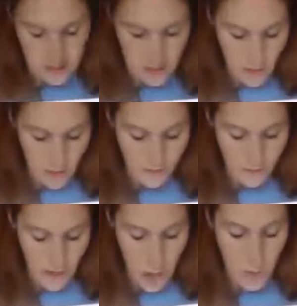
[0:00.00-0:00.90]
it's still like
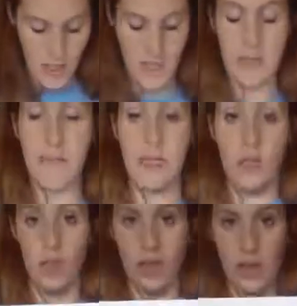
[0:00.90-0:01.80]
floating in the
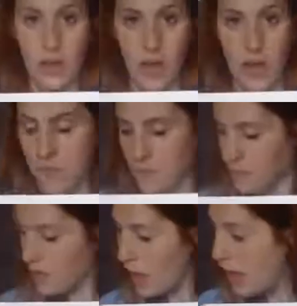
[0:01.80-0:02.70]
middle though, okay?
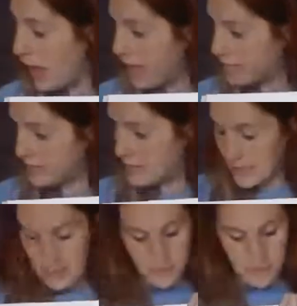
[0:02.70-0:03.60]
And then
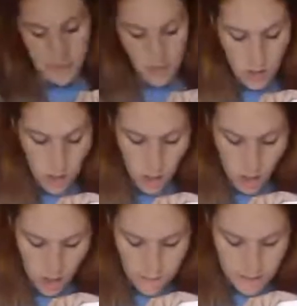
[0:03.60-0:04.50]
in the middle
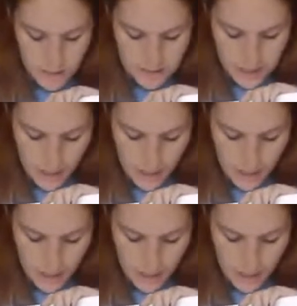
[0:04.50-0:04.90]
or up at the